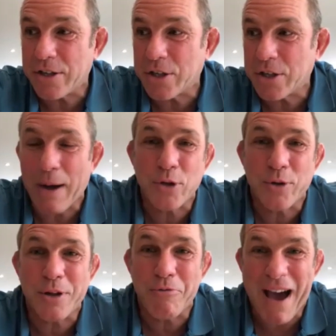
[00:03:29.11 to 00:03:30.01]
So I was
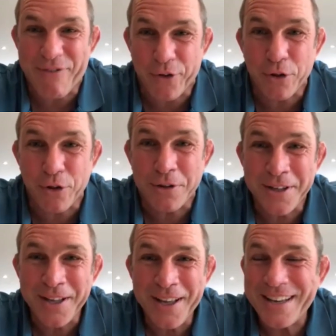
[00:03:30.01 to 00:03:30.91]
doing the raffle
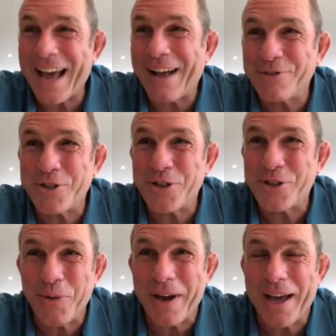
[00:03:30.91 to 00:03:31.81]
down
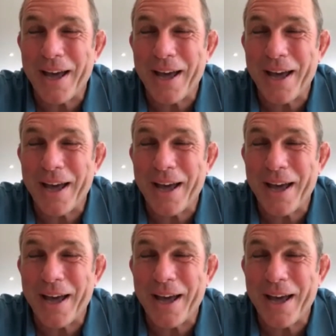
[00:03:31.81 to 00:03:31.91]
to